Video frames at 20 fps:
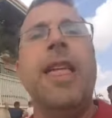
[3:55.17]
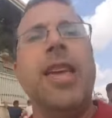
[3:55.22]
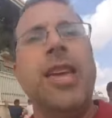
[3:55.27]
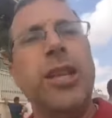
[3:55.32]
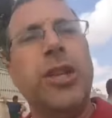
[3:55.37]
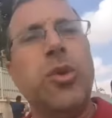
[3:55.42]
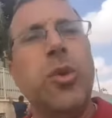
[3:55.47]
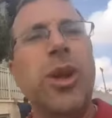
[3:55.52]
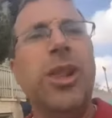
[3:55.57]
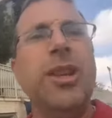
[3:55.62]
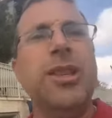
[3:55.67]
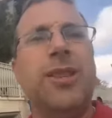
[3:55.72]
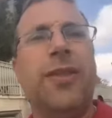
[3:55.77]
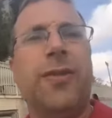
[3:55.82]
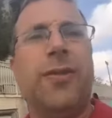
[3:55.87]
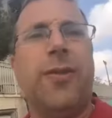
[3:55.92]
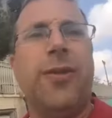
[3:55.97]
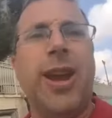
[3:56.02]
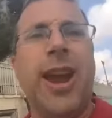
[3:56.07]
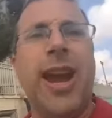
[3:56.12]
Israel is
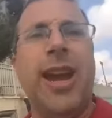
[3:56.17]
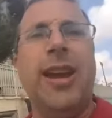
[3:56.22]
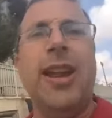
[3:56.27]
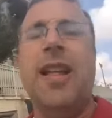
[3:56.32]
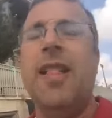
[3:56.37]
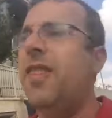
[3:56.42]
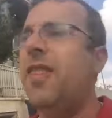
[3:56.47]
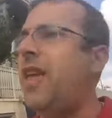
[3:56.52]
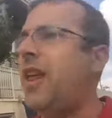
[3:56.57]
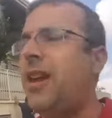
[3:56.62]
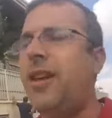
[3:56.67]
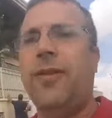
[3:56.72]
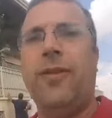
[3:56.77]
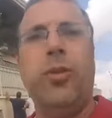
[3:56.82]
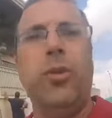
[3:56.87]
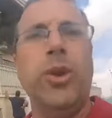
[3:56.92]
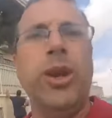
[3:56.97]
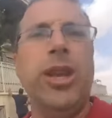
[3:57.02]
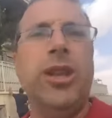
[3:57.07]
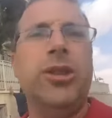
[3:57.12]
afraid that
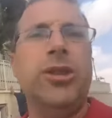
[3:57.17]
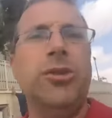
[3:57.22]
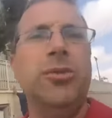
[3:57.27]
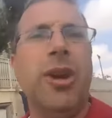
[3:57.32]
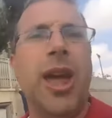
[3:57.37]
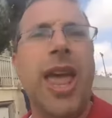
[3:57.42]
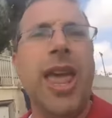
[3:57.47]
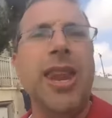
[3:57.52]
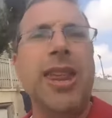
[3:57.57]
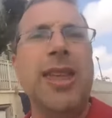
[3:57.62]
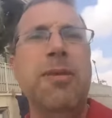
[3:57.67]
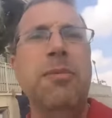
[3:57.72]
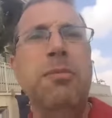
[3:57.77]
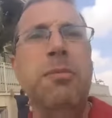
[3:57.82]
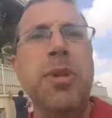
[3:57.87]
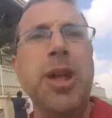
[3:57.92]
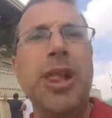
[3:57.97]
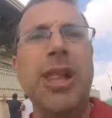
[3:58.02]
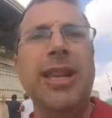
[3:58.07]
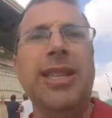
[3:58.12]
if we do any
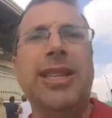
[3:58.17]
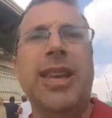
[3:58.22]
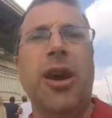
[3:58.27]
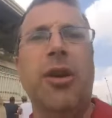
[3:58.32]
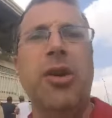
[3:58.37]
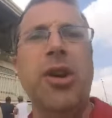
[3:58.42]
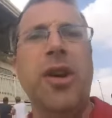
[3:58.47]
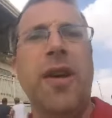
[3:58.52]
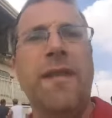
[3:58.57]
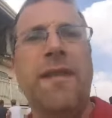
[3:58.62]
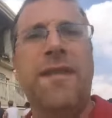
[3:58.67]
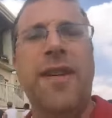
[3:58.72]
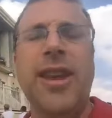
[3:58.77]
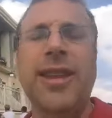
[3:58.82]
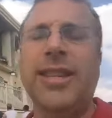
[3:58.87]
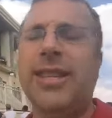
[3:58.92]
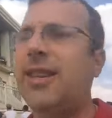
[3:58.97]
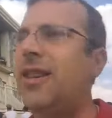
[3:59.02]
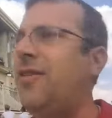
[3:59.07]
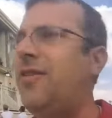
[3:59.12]
military
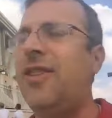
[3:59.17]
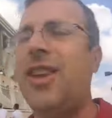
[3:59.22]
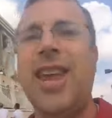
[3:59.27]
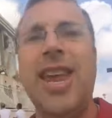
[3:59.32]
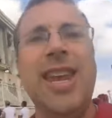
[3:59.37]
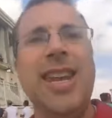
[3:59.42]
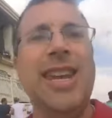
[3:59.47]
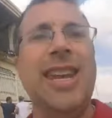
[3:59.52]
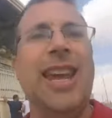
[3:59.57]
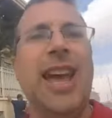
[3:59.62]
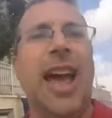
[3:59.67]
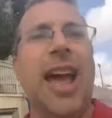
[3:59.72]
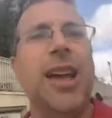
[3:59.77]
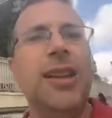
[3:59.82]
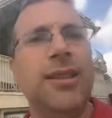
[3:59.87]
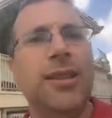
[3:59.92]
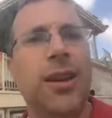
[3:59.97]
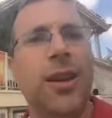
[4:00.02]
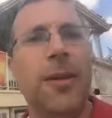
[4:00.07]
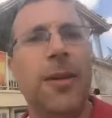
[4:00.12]
offensive in
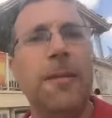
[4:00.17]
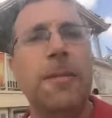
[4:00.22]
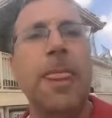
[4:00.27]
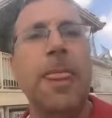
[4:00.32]
Gaza,